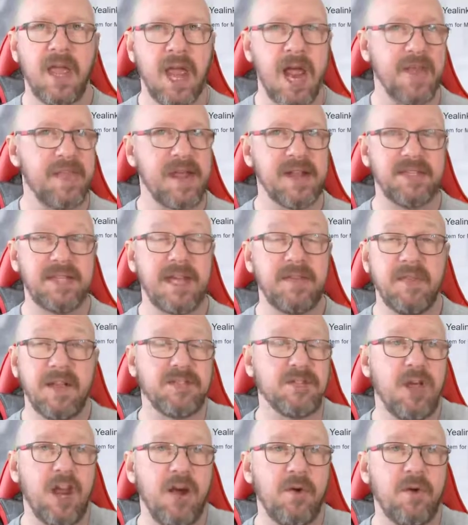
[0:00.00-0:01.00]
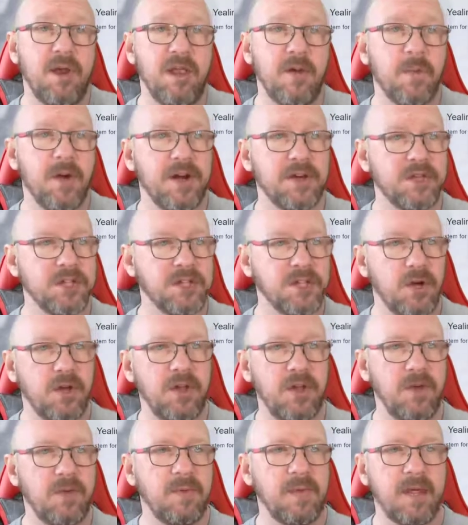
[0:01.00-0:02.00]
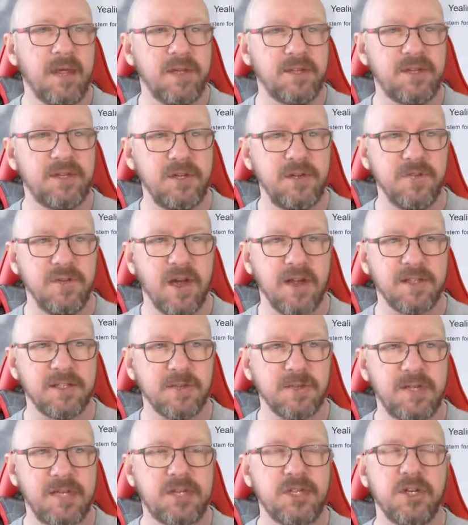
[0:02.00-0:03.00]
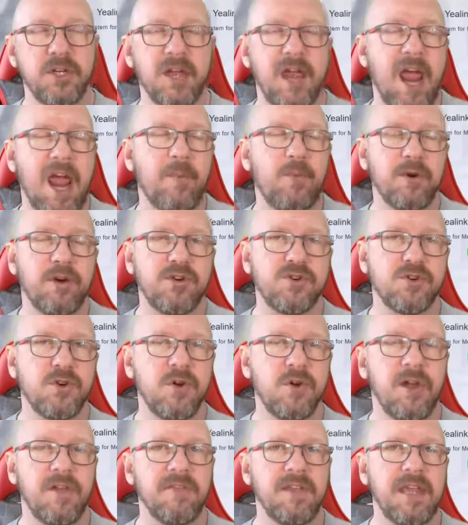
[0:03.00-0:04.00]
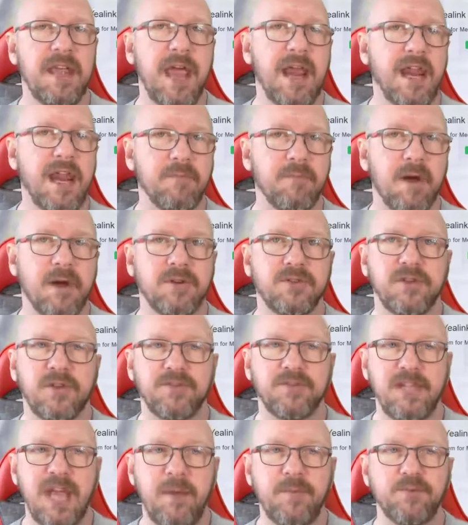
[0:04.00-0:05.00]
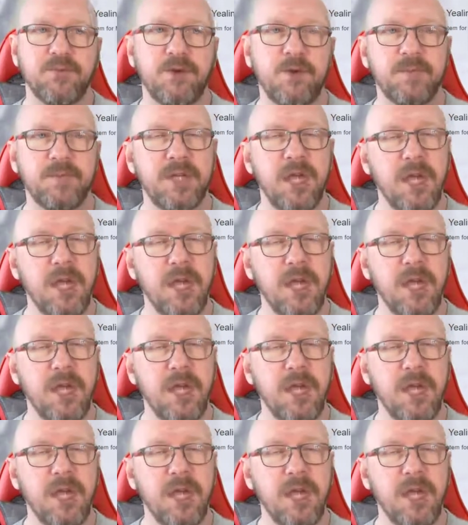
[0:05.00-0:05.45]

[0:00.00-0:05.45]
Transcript: And that's it. That's all I really wanted to show you is you've got some additional camera control on the Yealink Microsoft Teams rooms.